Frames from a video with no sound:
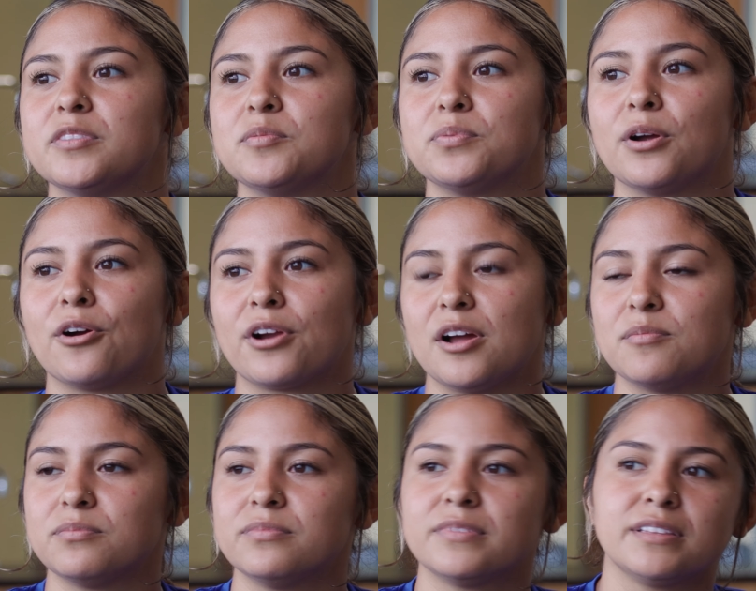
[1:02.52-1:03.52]
The
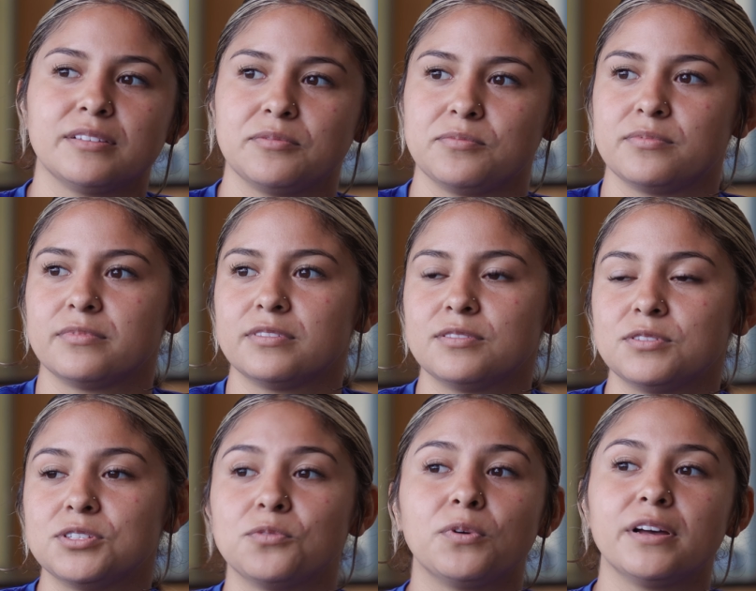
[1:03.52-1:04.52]
program,
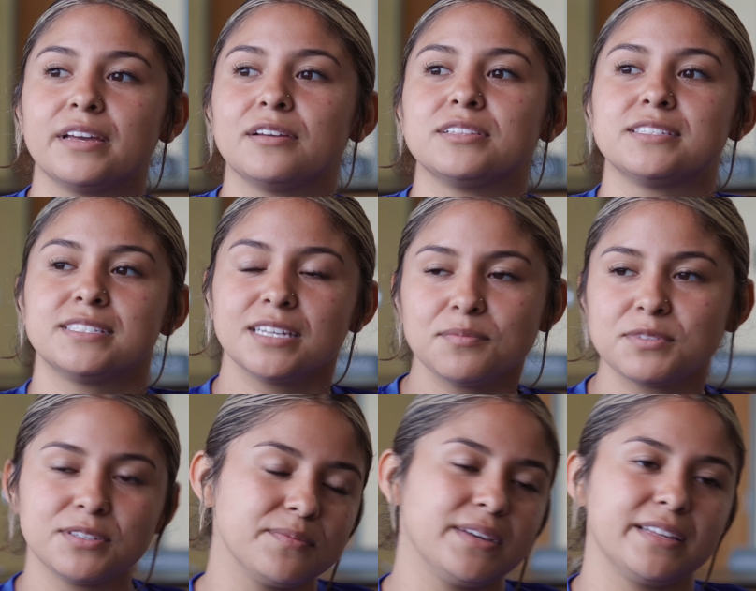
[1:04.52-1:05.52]
to what it seemed
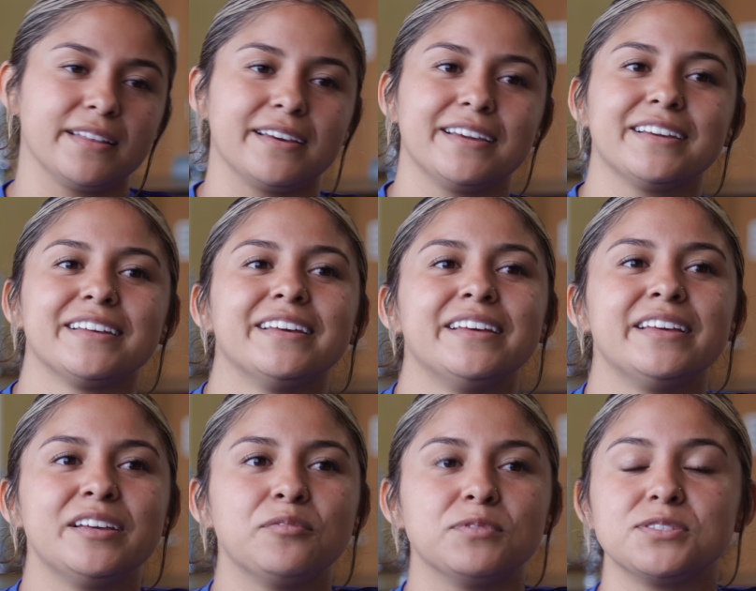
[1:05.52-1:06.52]
to me like,
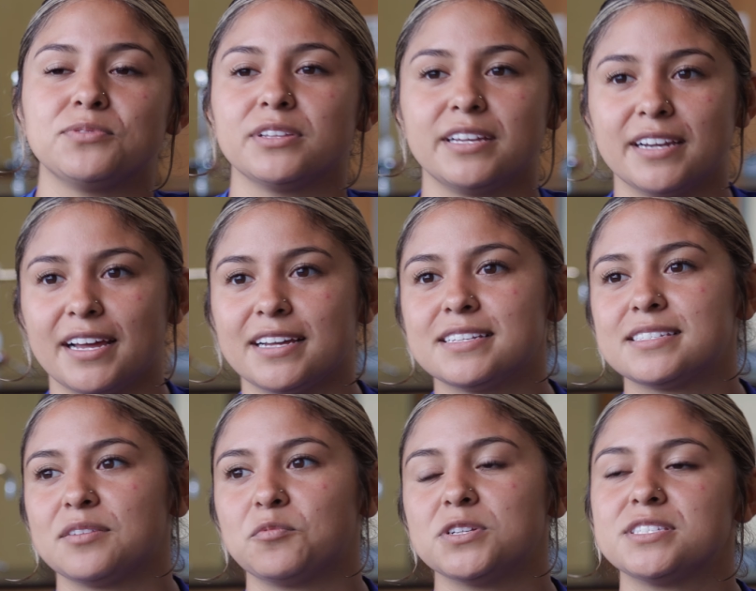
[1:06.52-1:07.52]
was really
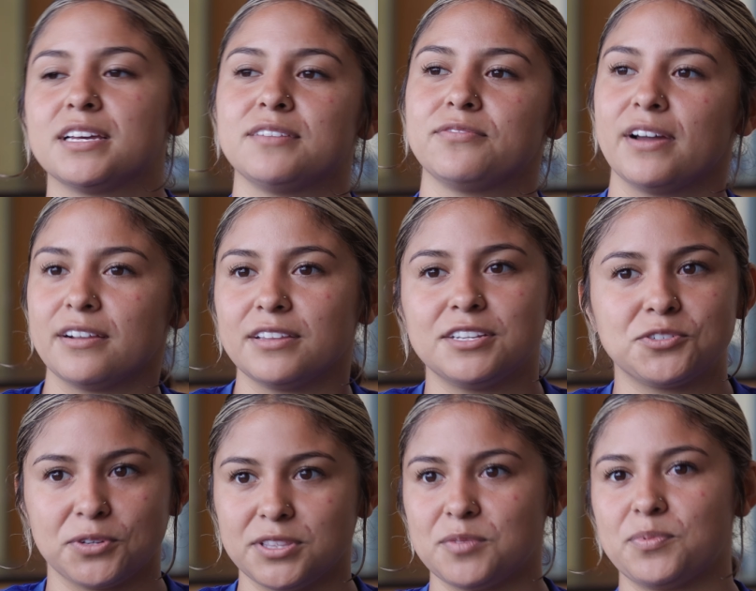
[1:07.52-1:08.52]
nice, and once I finally
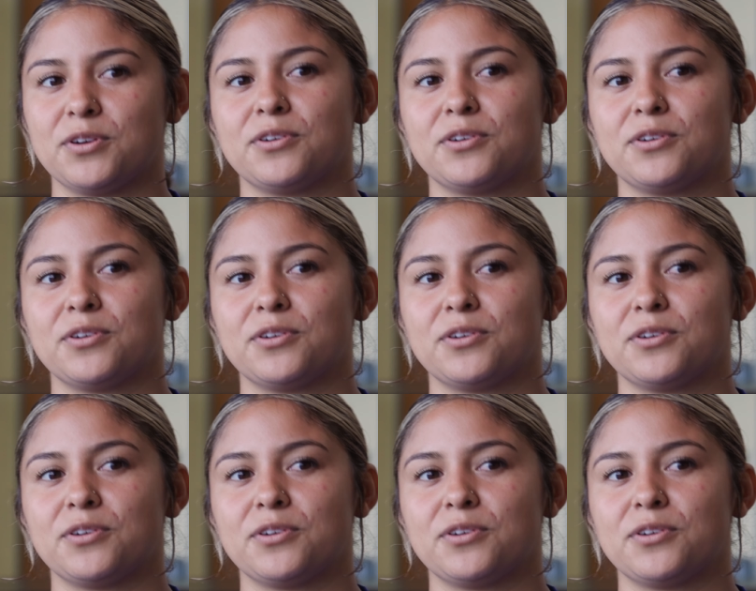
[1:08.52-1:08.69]
joined the